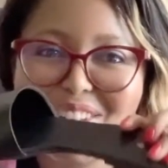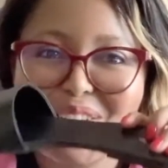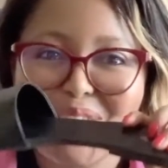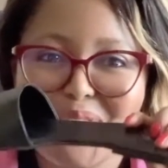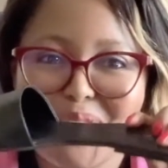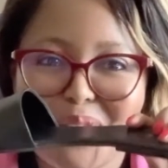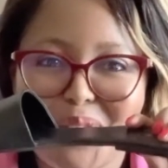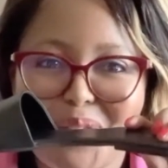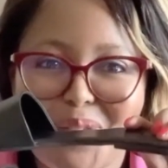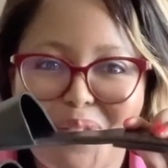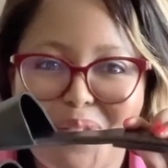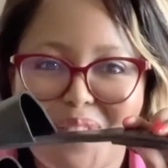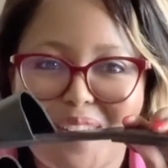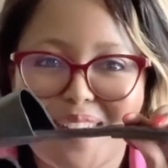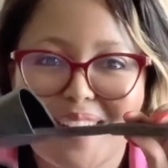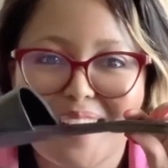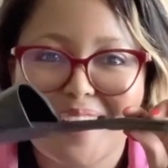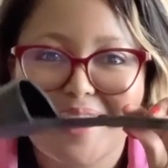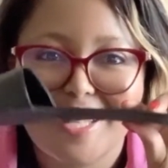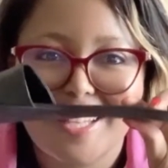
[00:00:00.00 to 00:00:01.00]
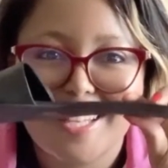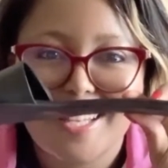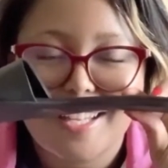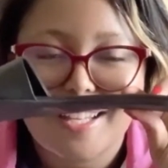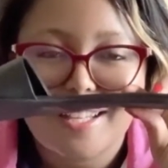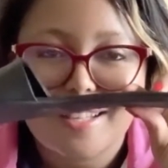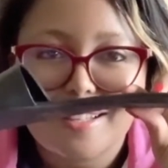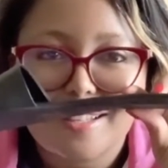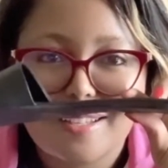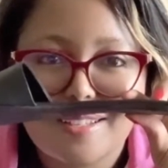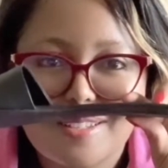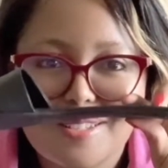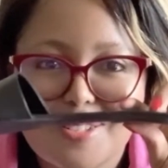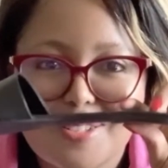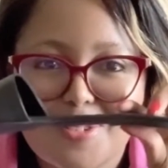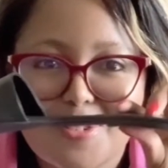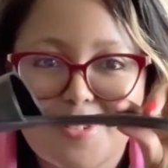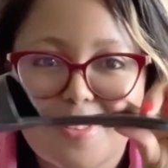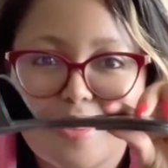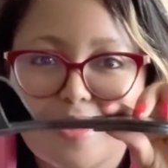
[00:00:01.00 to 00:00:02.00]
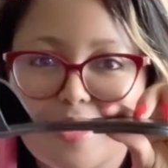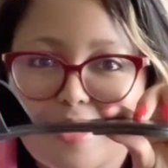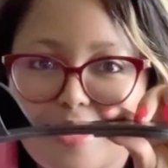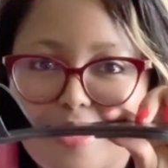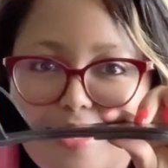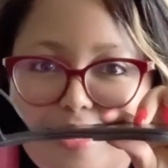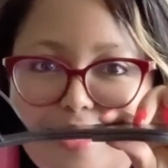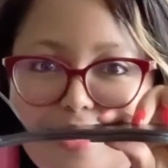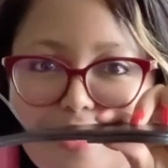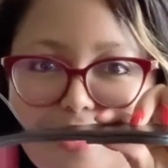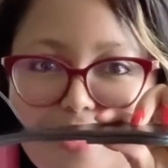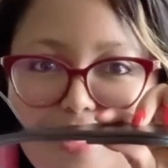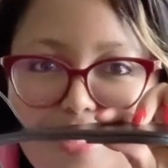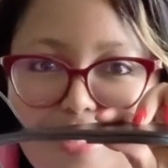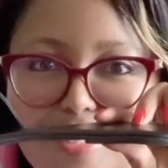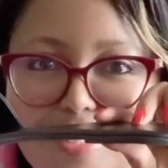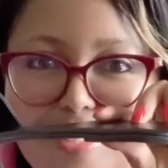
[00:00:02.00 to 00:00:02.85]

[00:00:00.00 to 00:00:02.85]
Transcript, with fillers: cute they are so thin